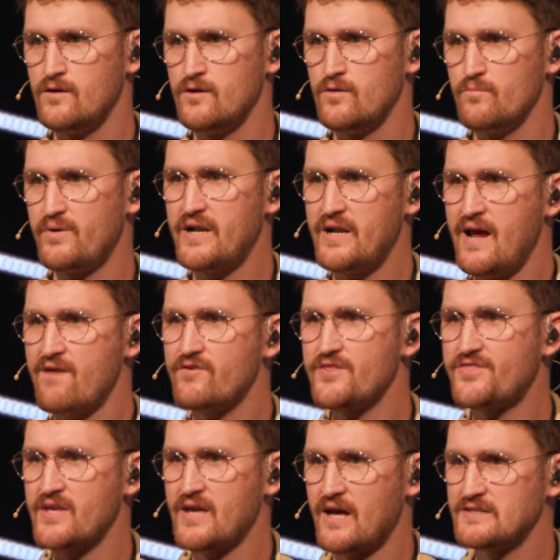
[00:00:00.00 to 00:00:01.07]
But in
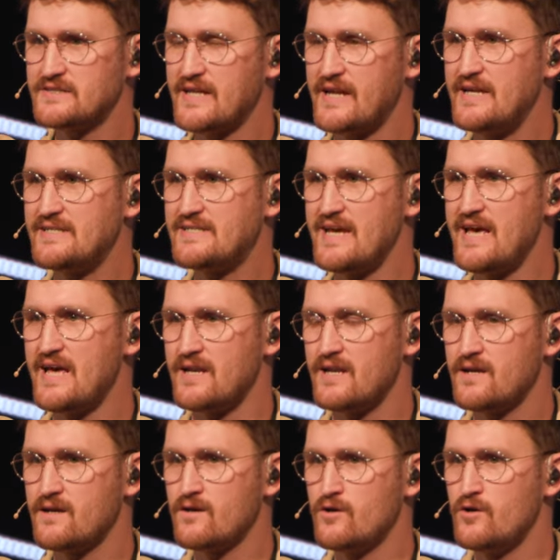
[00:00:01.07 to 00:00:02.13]
everything else that he did.
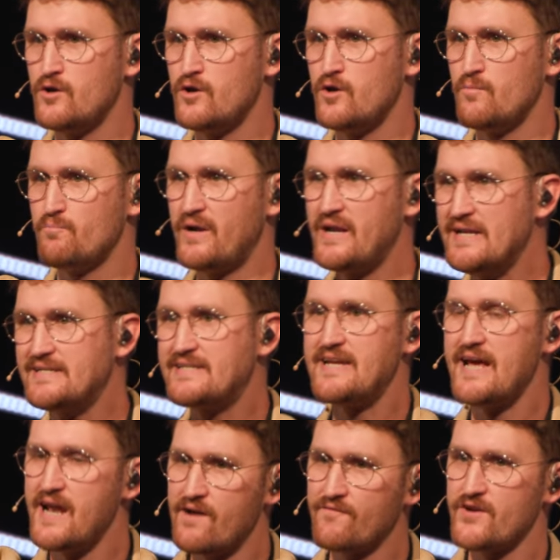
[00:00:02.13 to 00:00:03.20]
But he
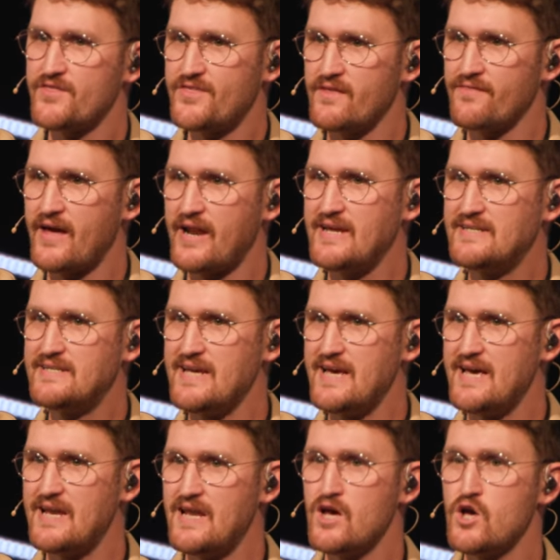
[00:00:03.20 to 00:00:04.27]
did everything that he
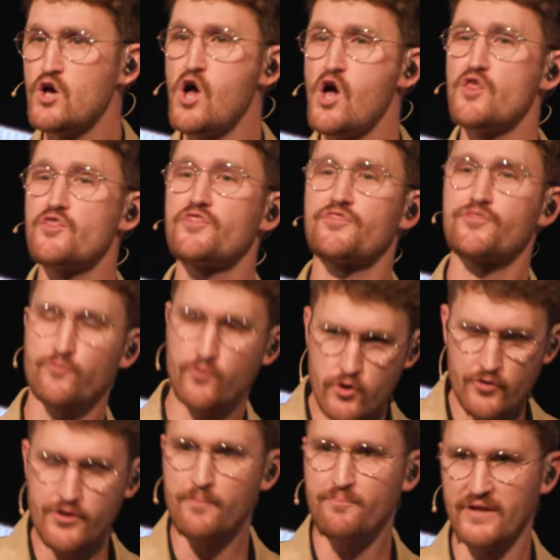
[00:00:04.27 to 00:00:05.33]
did
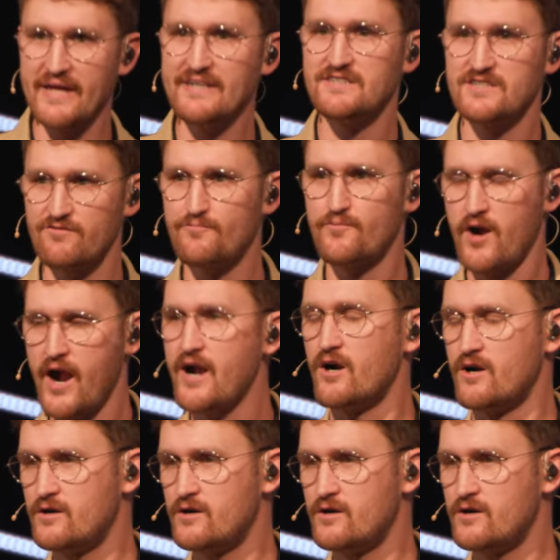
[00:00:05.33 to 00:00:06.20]
through the place of prayer.